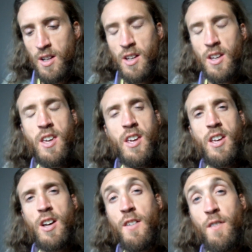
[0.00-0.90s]
like,
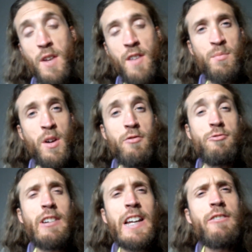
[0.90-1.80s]
even my
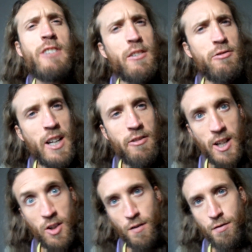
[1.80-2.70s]

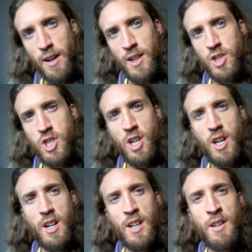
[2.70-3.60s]
really good friends
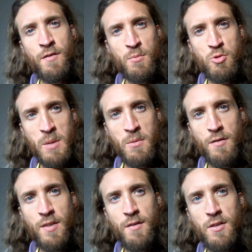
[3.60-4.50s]
Sean and Lynn from Dreaming
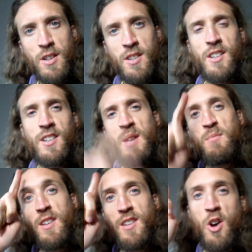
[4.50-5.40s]
of Avalon,
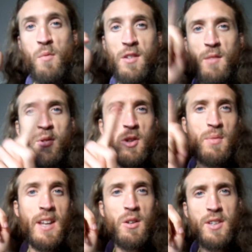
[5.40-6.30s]
and hopefully I'll put
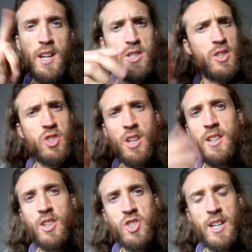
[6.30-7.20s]
up an annotation,
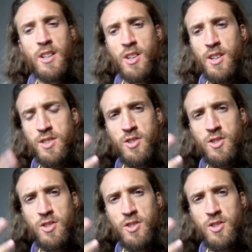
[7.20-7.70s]
join their channel, guys.